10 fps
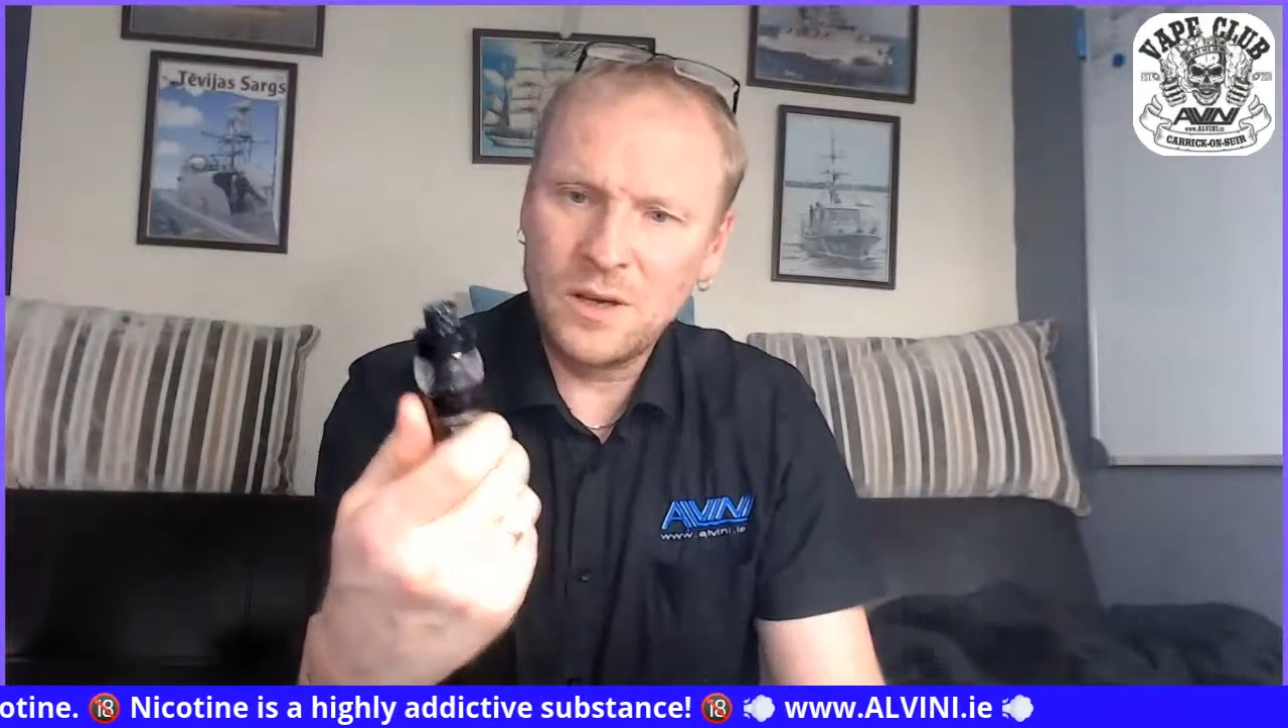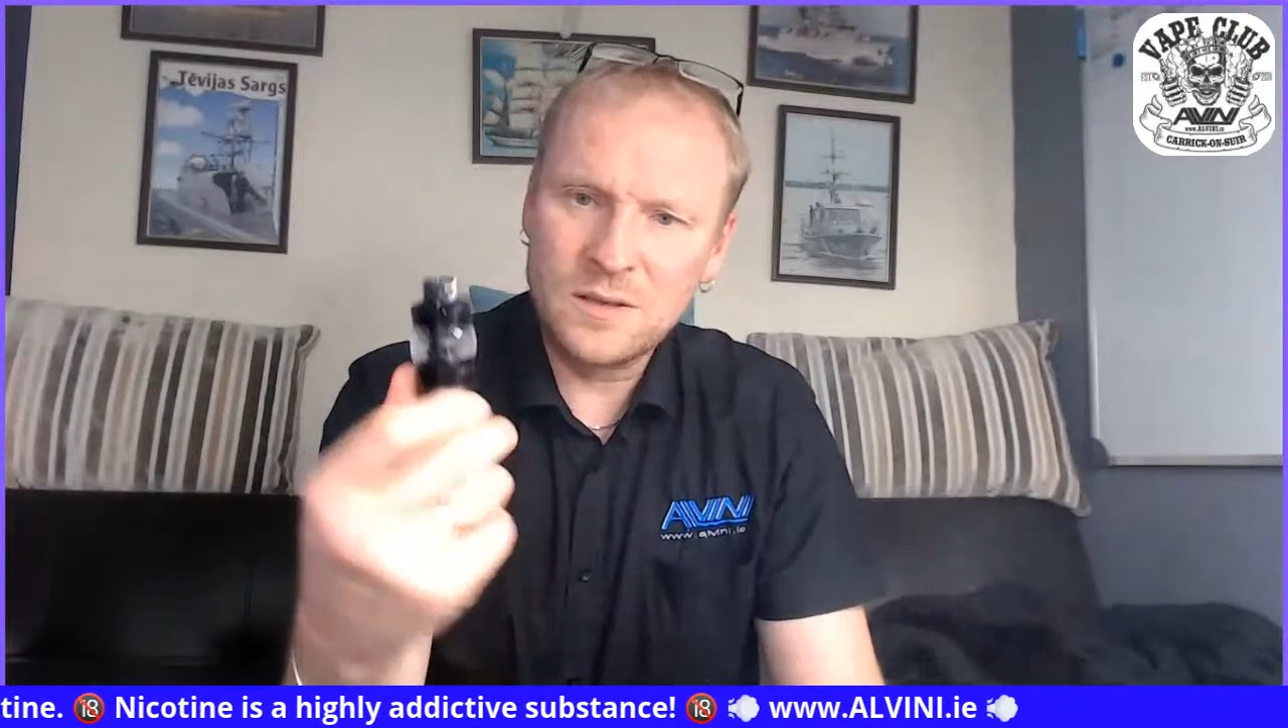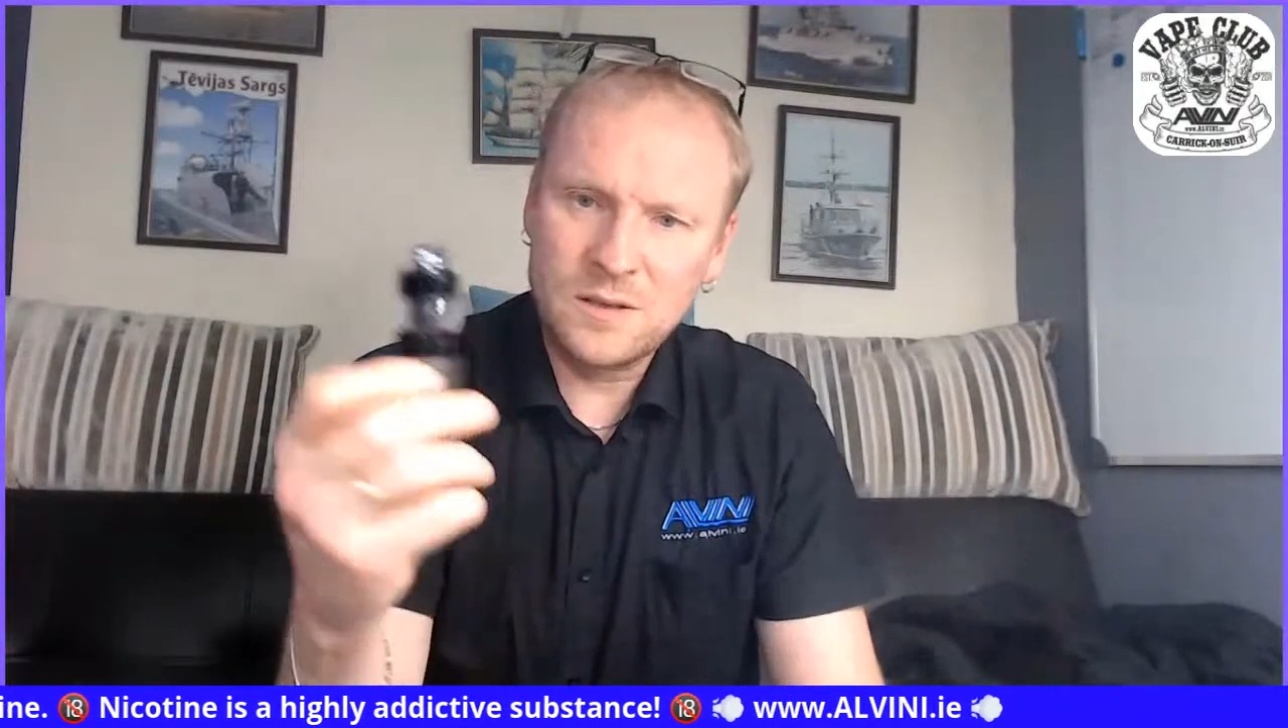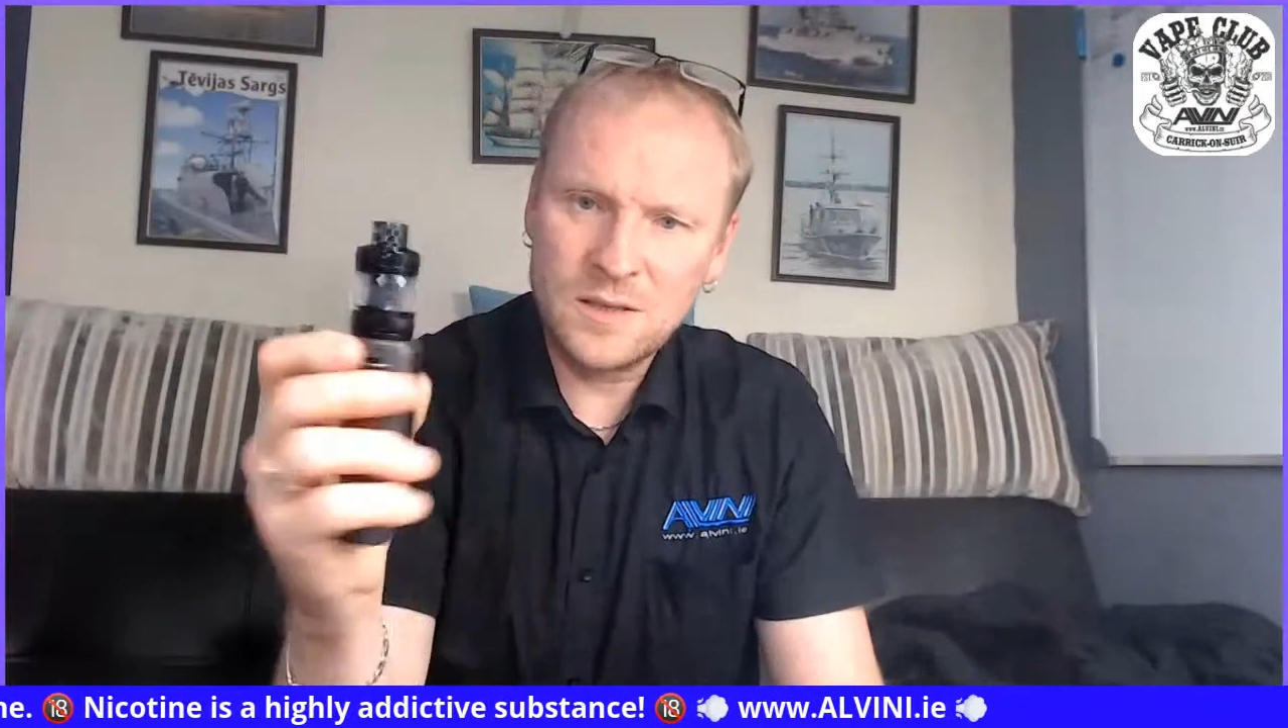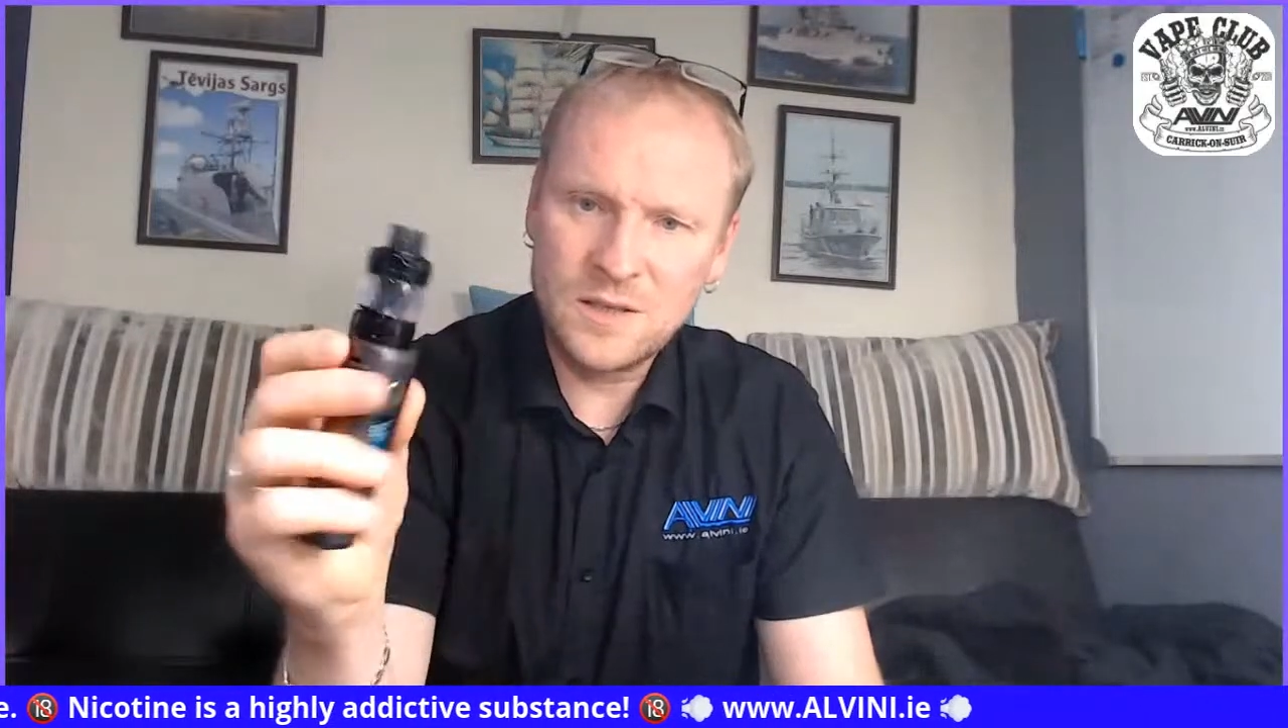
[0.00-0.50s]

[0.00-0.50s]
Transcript: sits